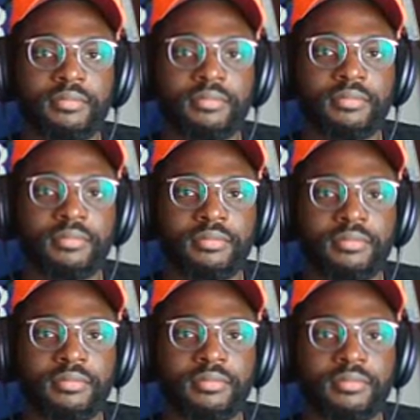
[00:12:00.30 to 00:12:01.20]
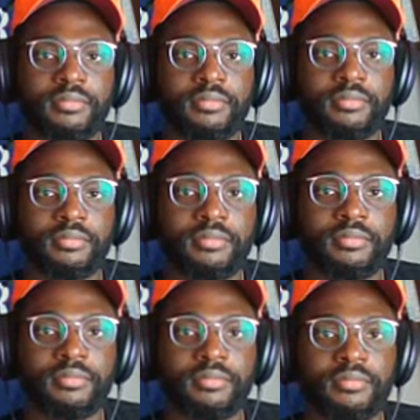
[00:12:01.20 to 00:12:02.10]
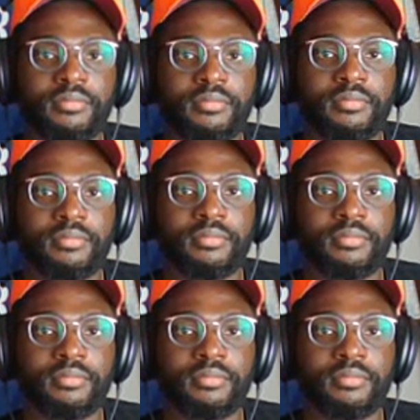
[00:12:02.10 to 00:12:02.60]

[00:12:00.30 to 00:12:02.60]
(not speaking)